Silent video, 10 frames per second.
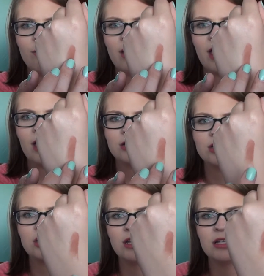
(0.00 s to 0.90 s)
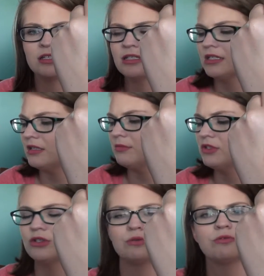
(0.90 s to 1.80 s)
patchy it
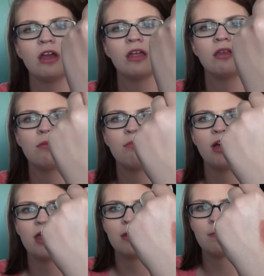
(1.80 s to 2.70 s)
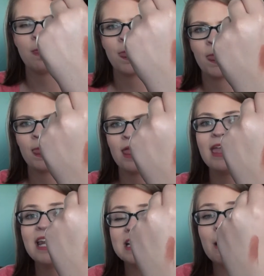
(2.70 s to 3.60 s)
seems to run, but
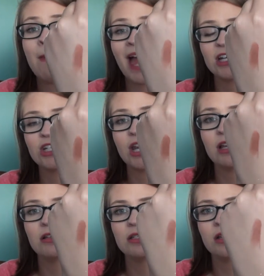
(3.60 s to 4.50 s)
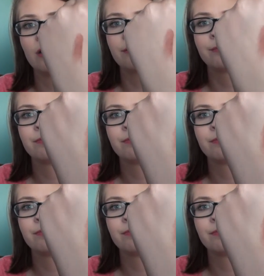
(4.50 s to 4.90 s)
it is a matte shade, so